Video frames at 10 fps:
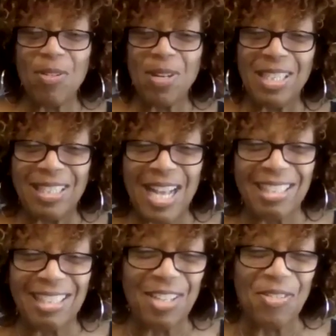from the
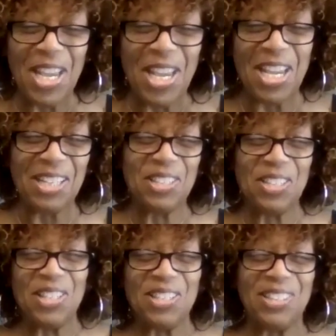doctor of hair
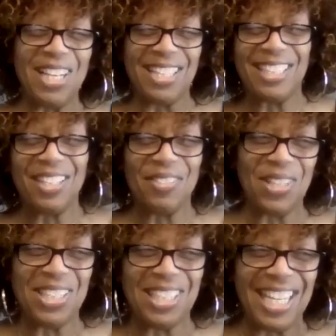to the doctor of
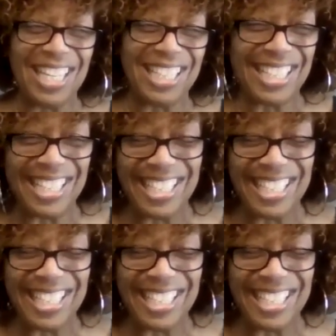education.